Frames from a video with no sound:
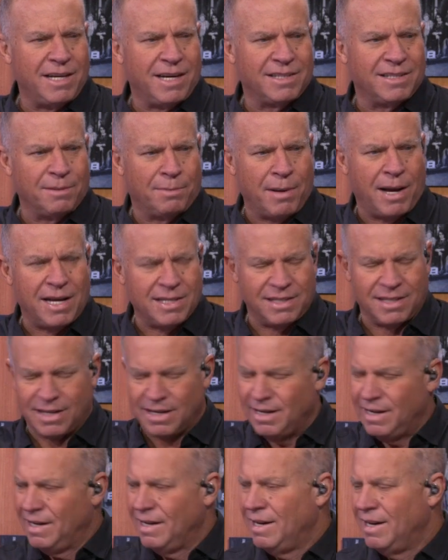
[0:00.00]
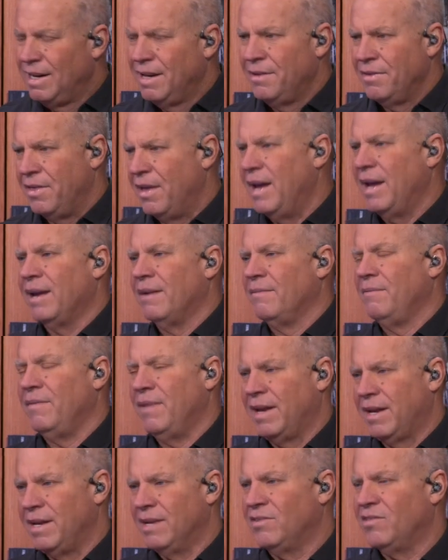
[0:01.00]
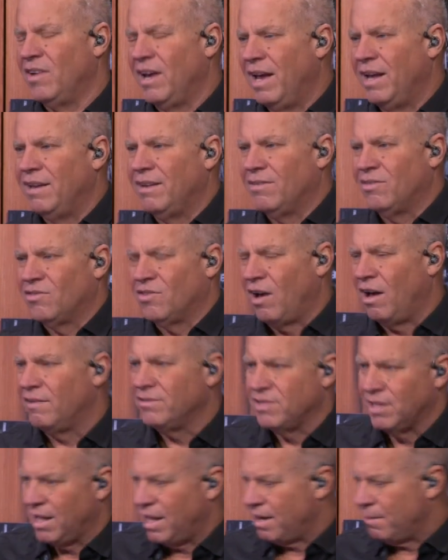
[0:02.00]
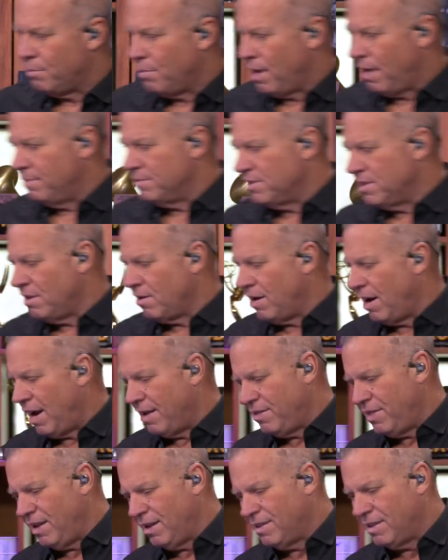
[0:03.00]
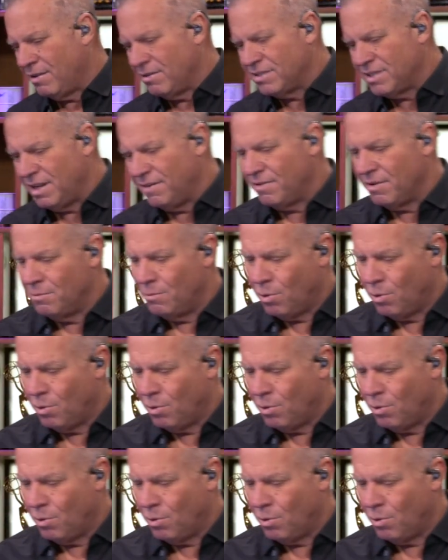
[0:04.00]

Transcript: deposit thing, like you said, solves a lot of problems there. I think there's even